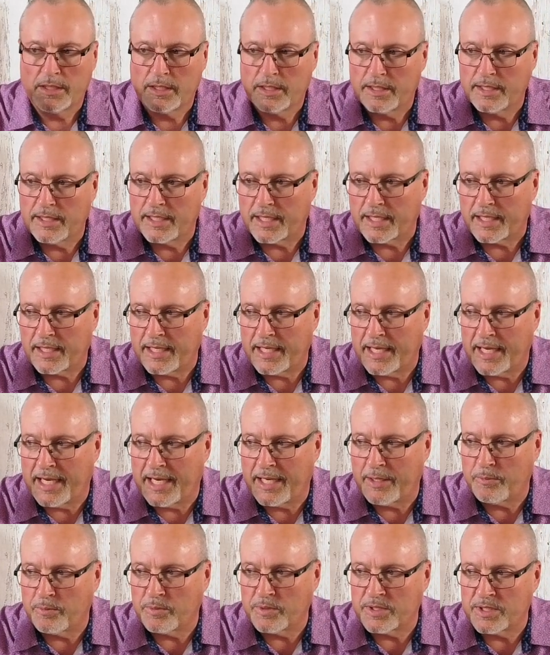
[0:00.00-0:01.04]
that
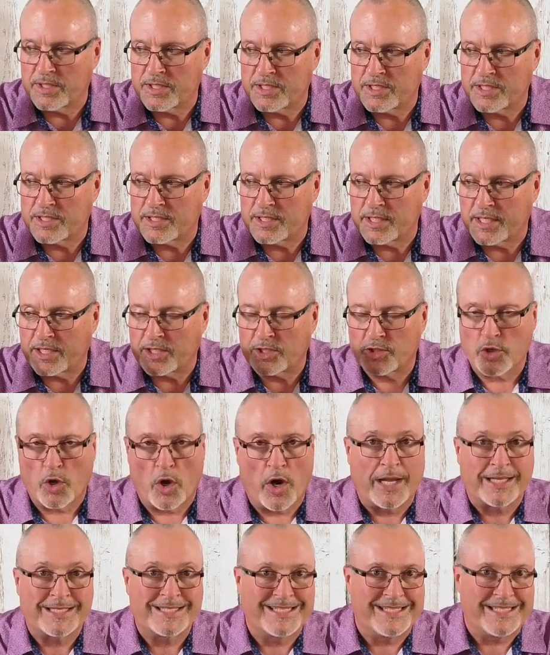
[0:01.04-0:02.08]
God was
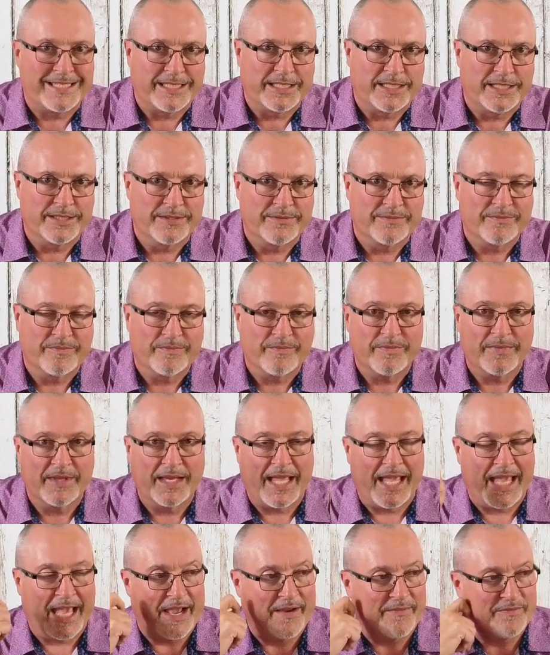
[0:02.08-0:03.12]
exhausted
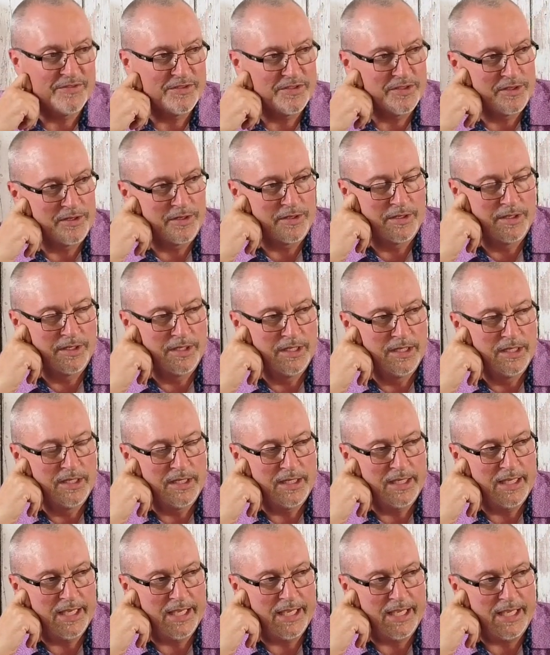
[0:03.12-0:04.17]
after
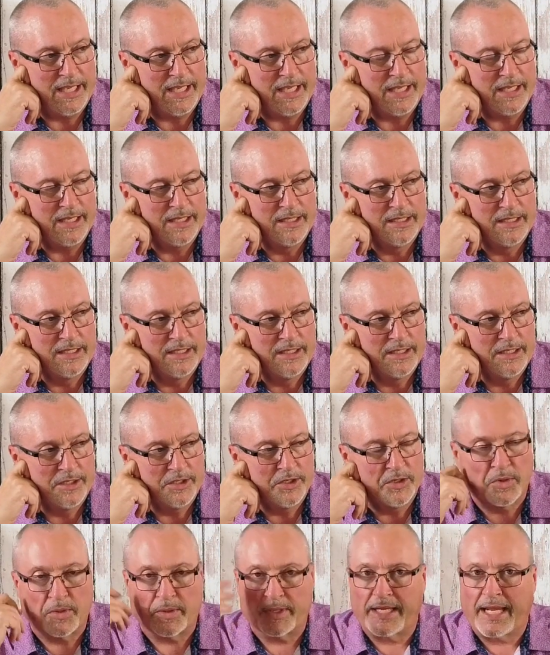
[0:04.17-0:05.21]
he
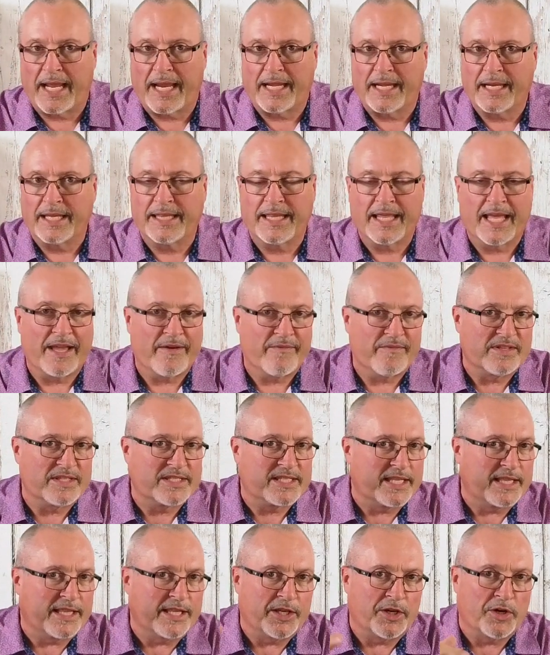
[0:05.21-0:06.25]
created the
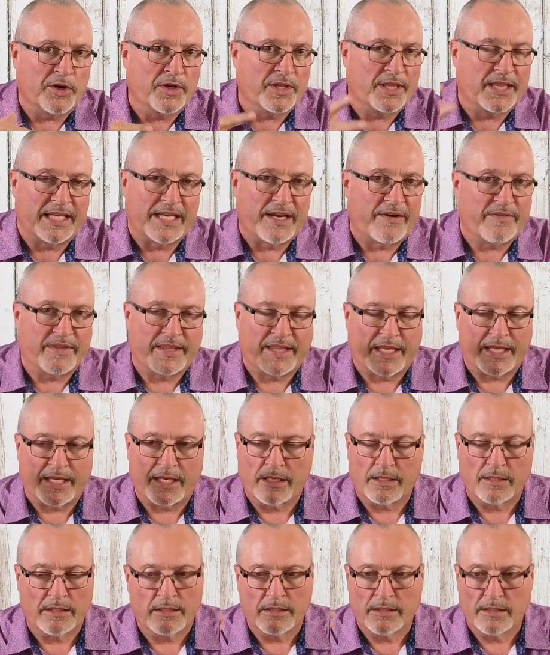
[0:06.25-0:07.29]
heavens and the earth and
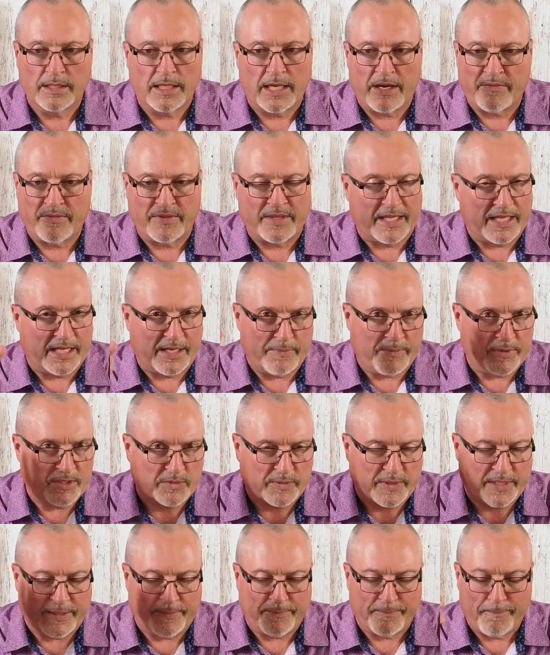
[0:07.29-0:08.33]
everything everything in
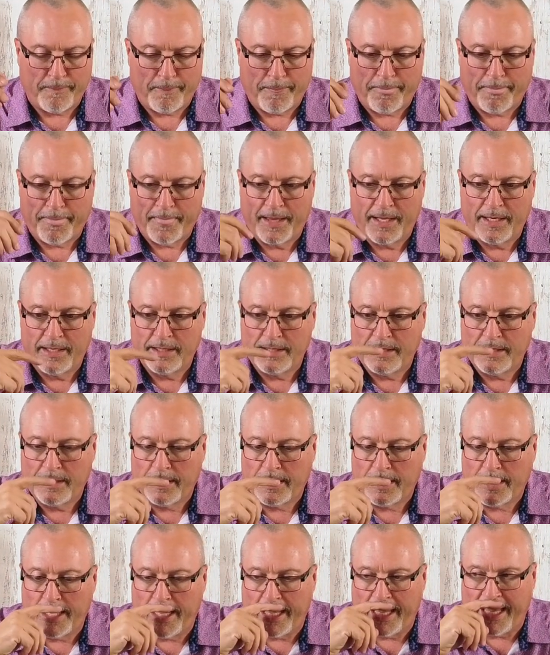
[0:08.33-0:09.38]
between.
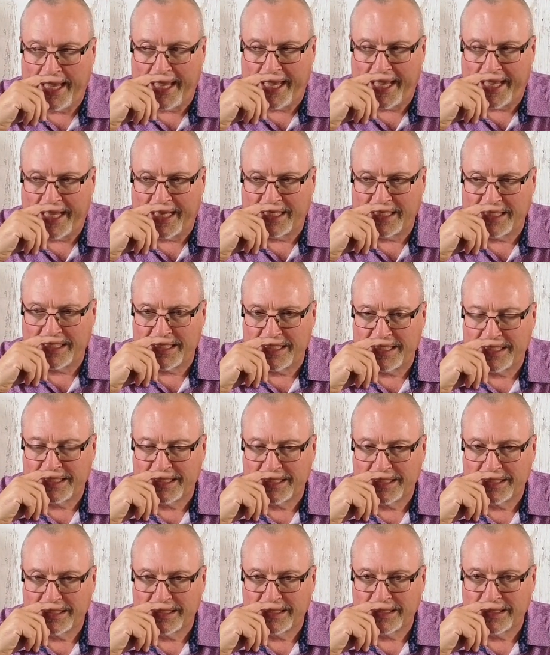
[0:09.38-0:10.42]
And
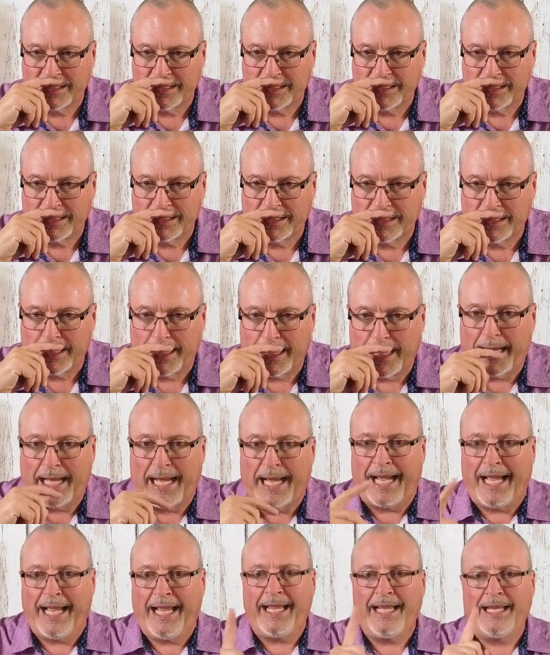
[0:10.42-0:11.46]

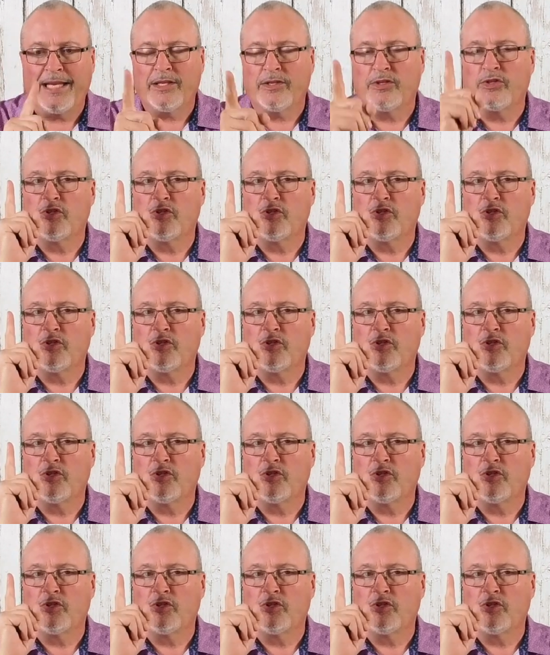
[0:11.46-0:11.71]
I